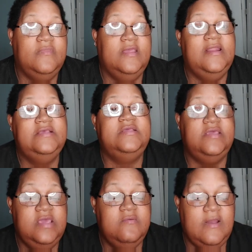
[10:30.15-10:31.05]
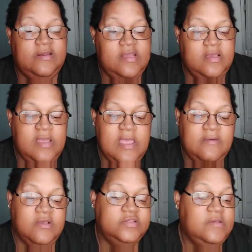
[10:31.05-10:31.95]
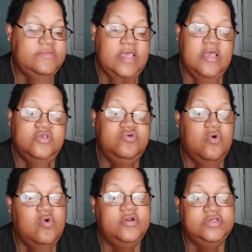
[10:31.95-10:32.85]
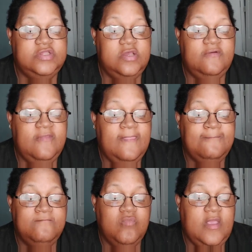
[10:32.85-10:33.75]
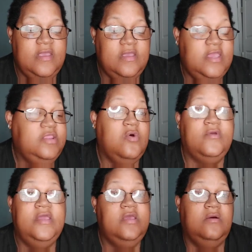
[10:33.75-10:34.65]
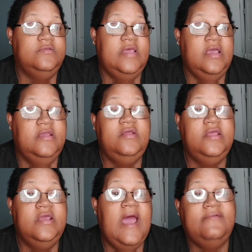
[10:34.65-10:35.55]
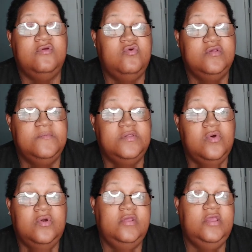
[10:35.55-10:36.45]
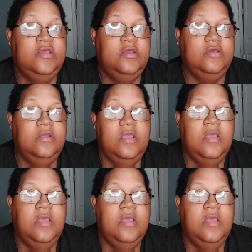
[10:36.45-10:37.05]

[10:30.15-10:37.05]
And that's the key right there. Because sometimes you order stuff and it don't get here on time. It'll get here after Christmas. Or it'll get here